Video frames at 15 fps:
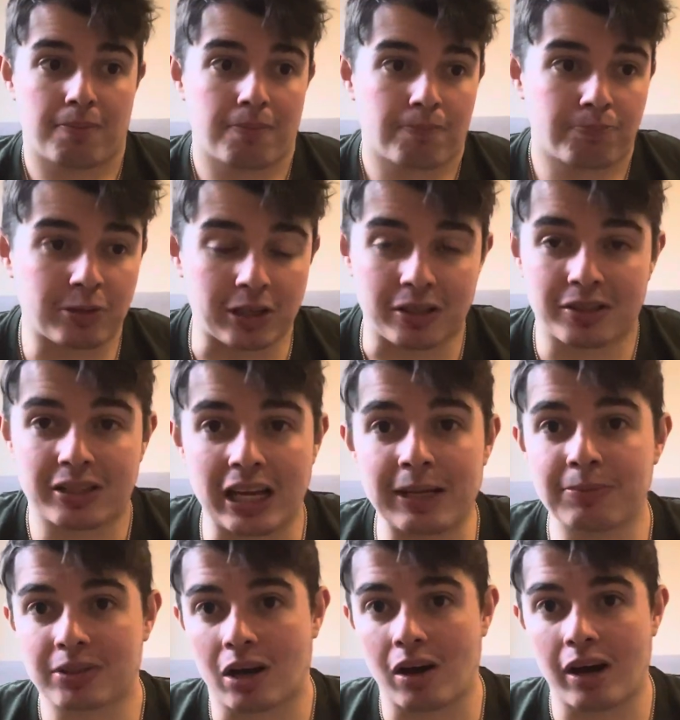But at the
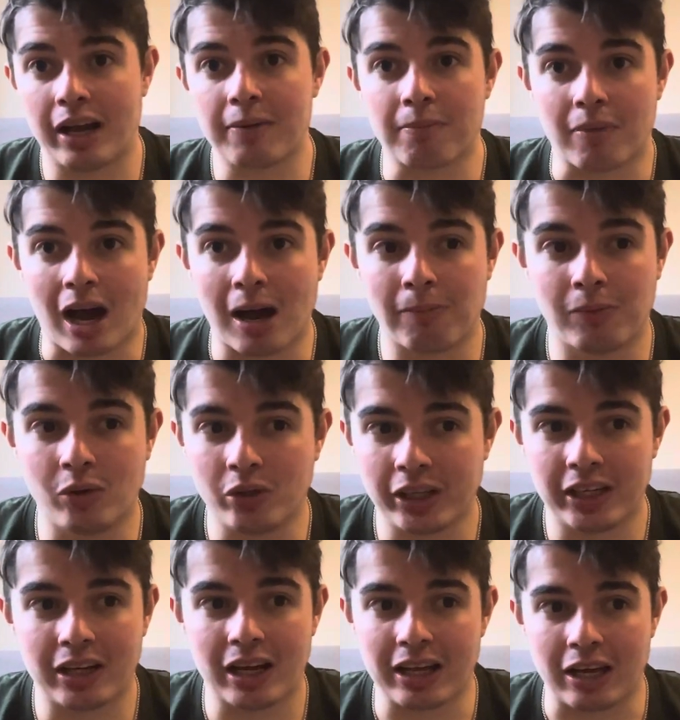same time, I'm
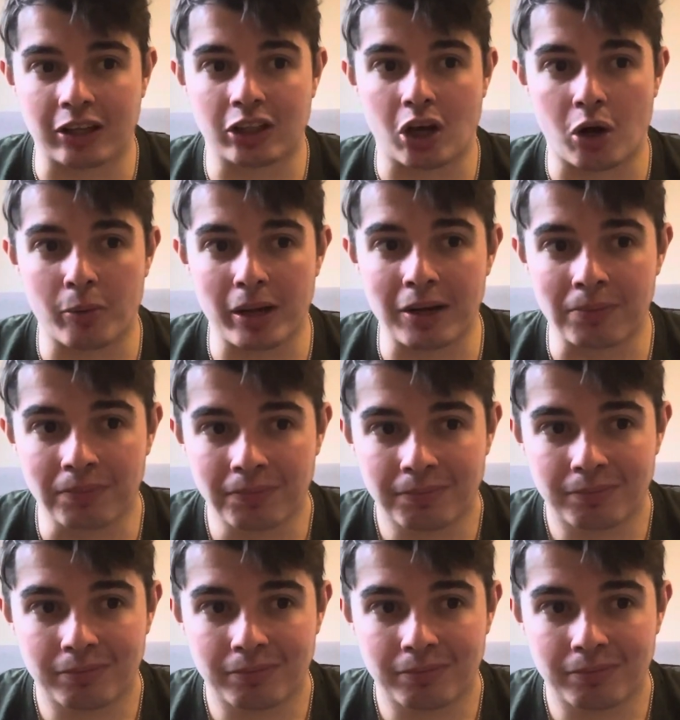looking at it and going,